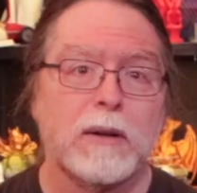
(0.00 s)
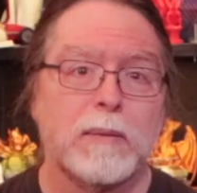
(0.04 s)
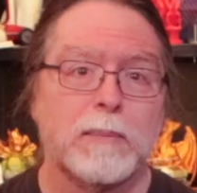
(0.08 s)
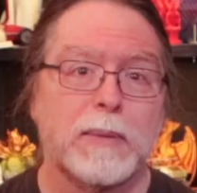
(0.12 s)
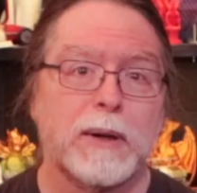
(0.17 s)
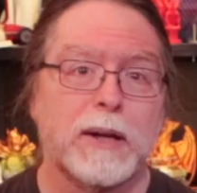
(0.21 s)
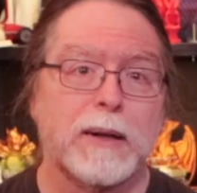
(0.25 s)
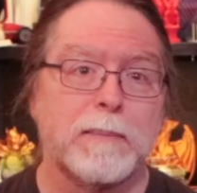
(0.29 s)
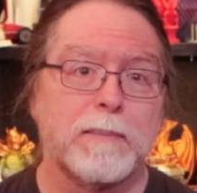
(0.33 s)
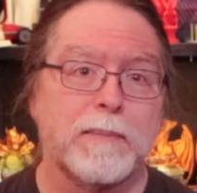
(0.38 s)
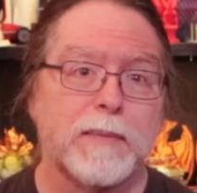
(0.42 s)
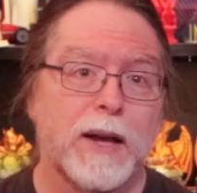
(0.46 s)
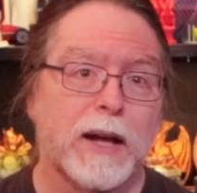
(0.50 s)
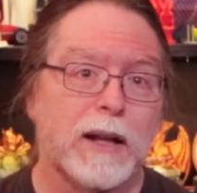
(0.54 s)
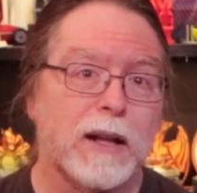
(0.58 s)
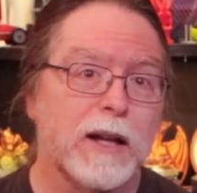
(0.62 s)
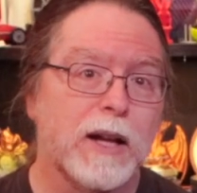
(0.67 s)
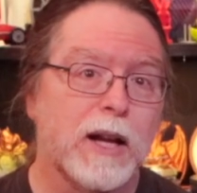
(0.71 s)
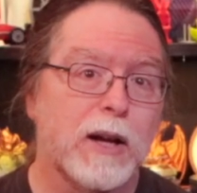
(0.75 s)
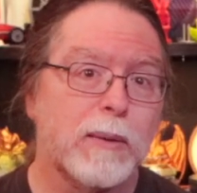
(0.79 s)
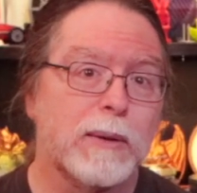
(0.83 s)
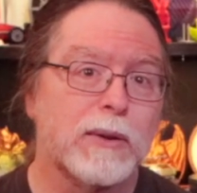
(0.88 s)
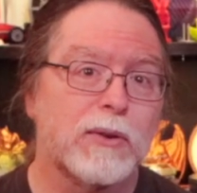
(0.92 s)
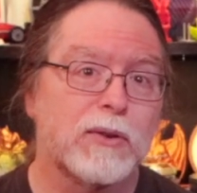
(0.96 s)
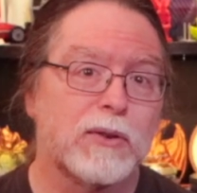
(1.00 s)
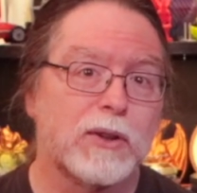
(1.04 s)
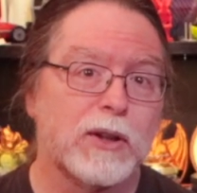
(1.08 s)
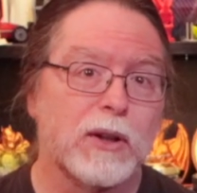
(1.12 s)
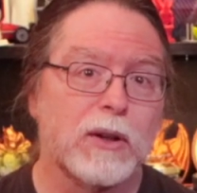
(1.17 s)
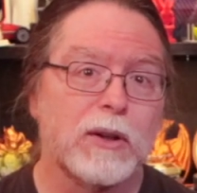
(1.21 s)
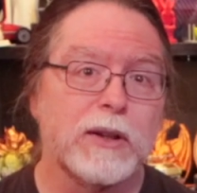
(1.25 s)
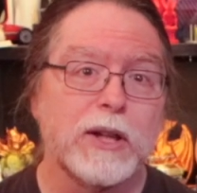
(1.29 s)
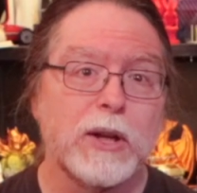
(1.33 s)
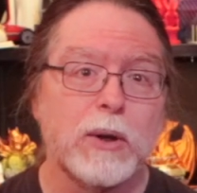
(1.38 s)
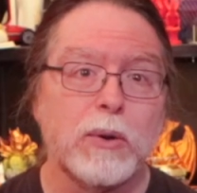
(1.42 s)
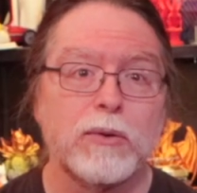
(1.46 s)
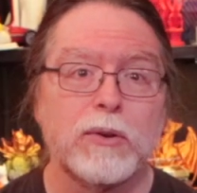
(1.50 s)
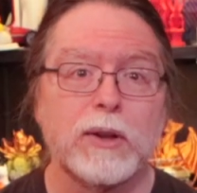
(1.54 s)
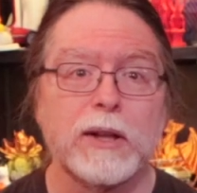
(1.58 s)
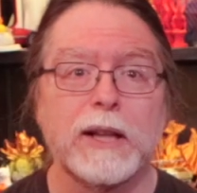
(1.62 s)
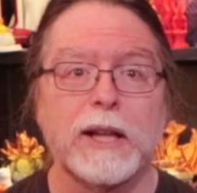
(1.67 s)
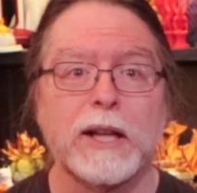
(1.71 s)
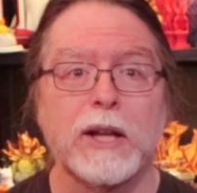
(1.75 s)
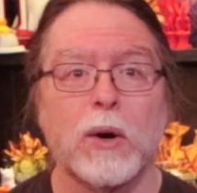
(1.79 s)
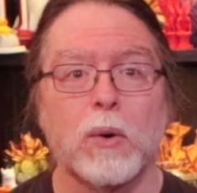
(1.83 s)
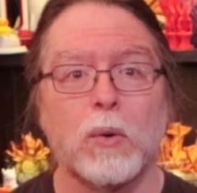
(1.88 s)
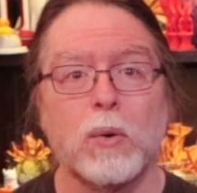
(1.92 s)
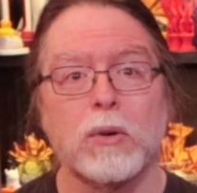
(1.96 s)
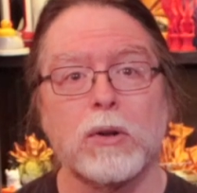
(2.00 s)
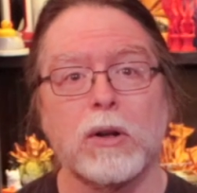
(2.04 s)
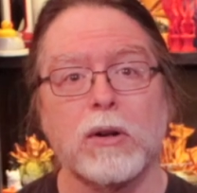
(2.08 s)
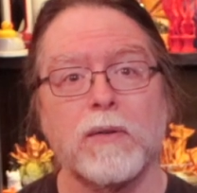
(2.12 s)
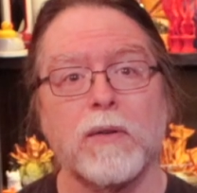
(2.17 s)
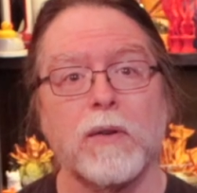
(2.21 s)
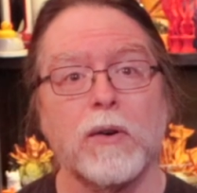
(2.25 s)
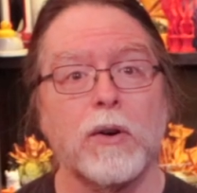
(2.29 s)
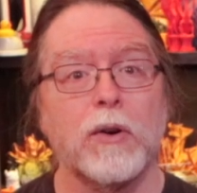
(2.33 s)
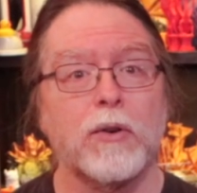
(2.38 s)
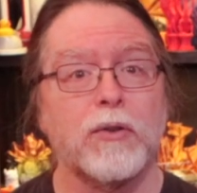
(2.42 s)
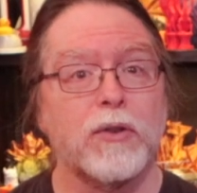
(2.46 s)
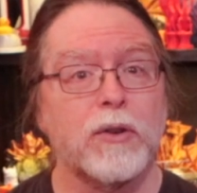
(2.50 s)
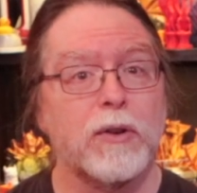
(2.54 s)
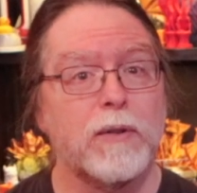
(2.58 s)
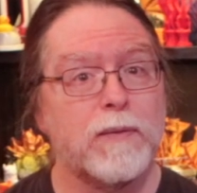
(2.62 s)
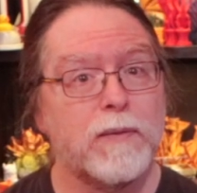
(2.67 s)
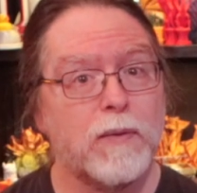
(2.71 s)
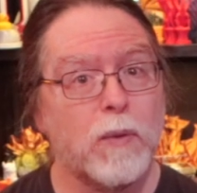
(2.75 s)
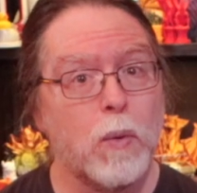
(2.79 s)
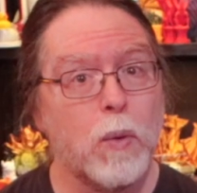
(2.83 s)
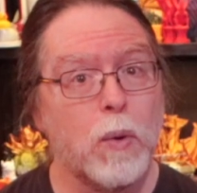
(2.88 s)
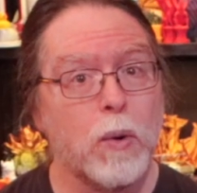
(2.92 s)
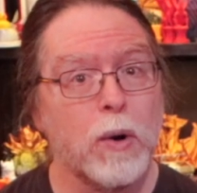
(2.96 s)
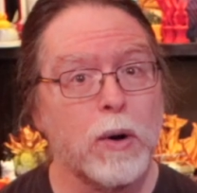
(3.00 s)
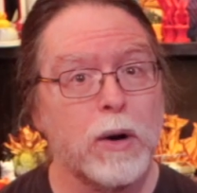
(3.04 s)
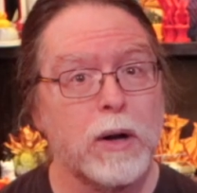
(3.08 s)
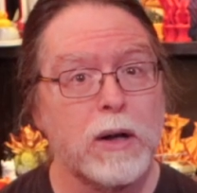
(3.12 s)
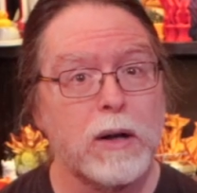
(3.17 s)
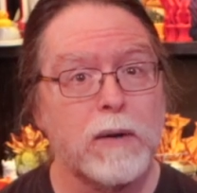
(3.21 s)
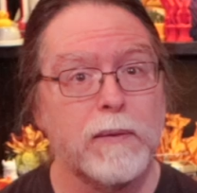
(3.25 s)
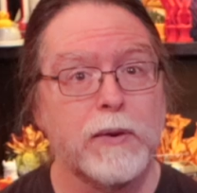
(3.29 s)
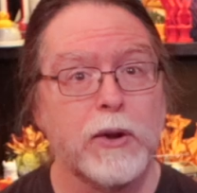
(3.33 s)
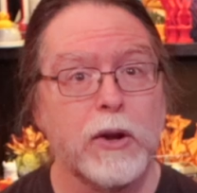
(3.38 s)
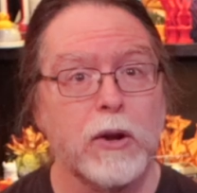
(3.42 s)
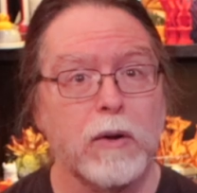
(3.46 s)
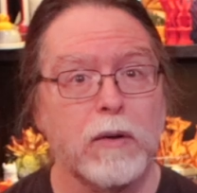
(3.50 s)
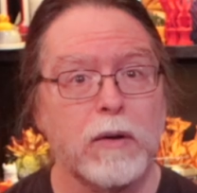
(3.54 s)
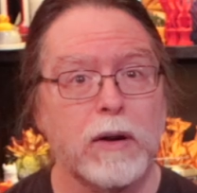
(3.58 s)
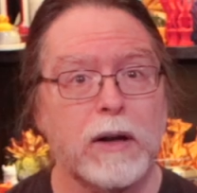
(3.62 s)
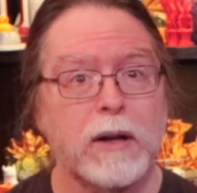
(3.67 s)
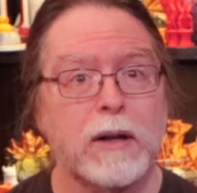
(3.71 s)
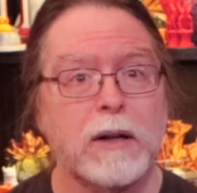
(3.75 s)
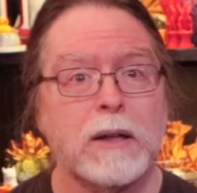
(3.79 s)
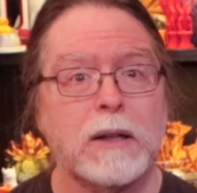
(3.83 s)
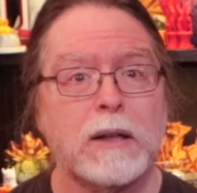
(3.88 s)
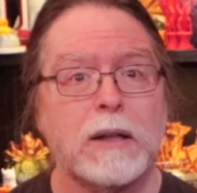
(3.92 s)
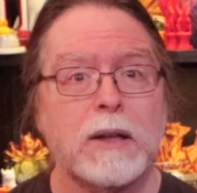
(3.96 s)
But Elegoo is still using the older version 4 of Cura,